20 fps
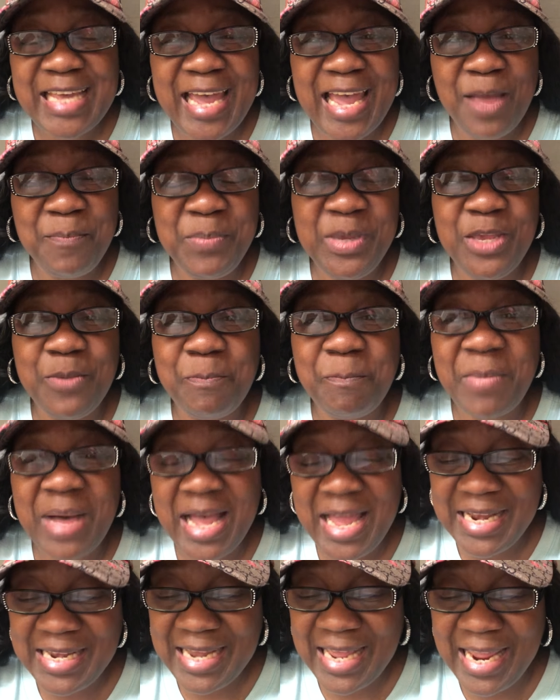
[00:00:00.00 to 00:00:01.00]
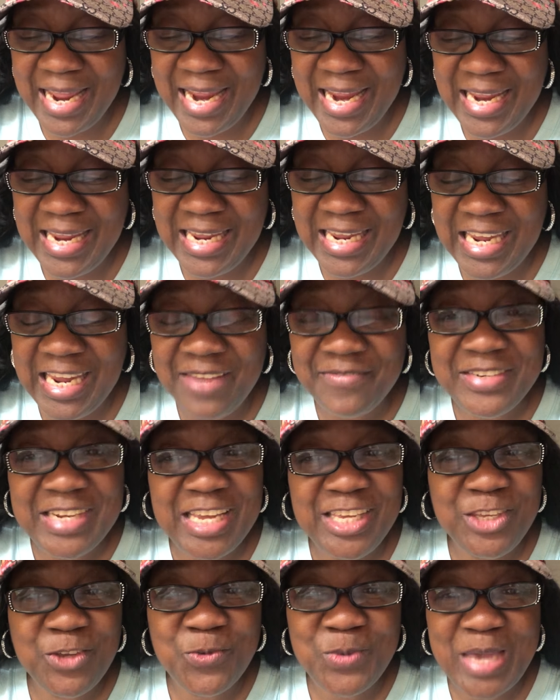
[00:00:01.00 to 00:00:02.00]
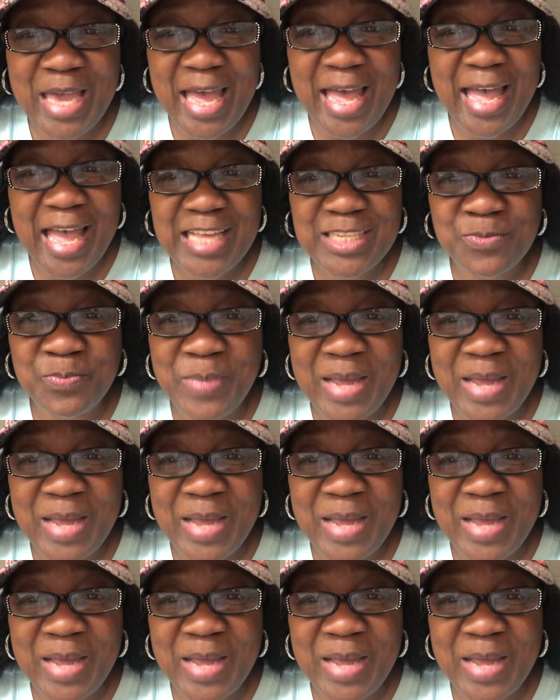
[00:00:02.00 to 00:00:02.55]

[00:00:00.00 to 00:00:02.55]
Happy Monday evening, you guys.